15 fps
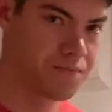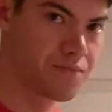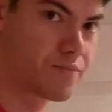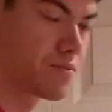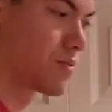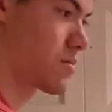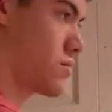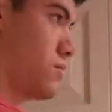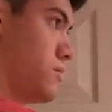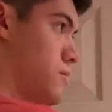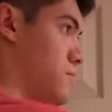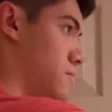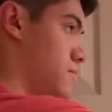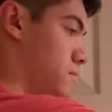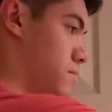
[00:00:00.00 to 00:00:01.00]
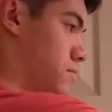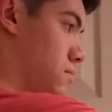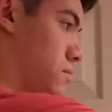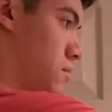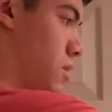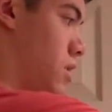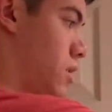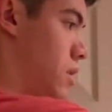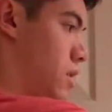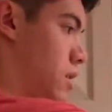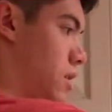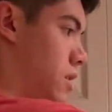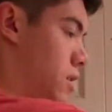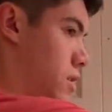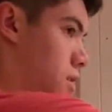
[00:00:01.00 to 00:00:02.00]
That adds a little bit of extra
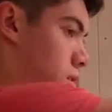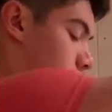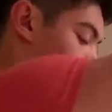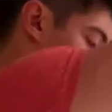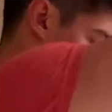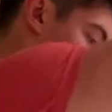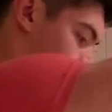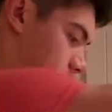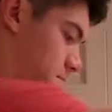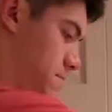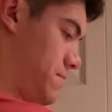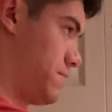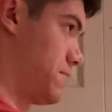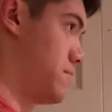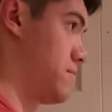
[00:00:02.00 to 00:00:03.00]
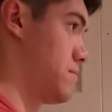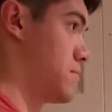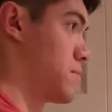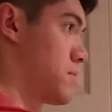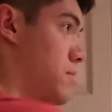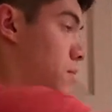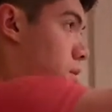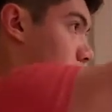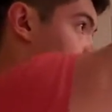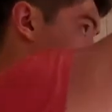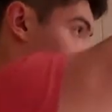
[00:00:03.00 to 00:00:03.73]
resistance and kind of makes things a little more interesting.